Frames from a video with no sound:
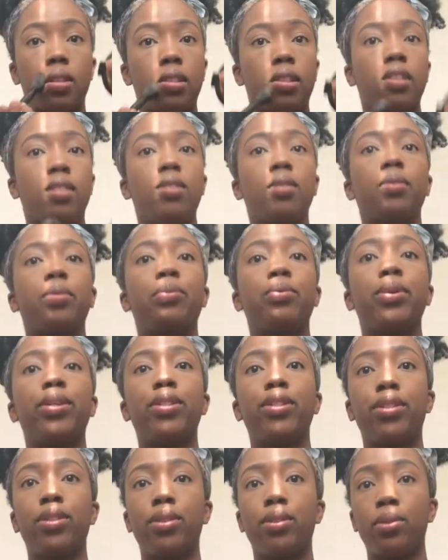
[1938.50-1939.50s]
because I don't want
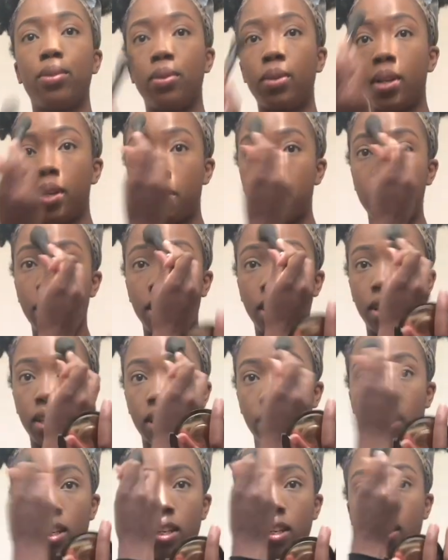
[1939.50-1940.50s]
to be
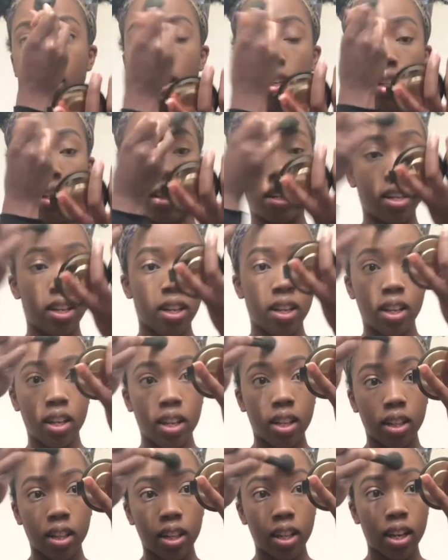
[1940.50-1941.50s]
looking
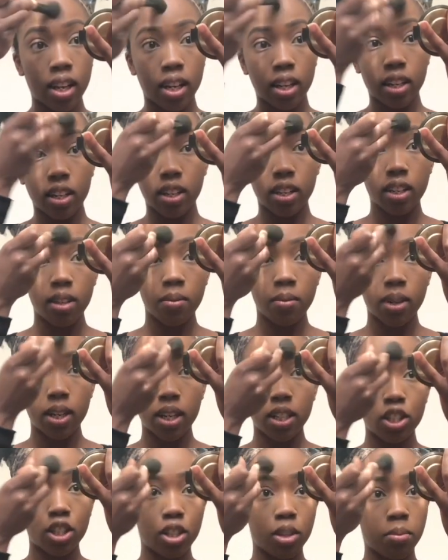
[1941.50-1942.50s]
lighter than what
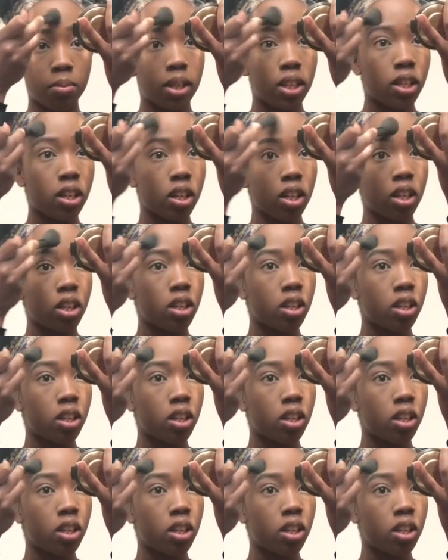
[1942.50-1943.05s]
I should be.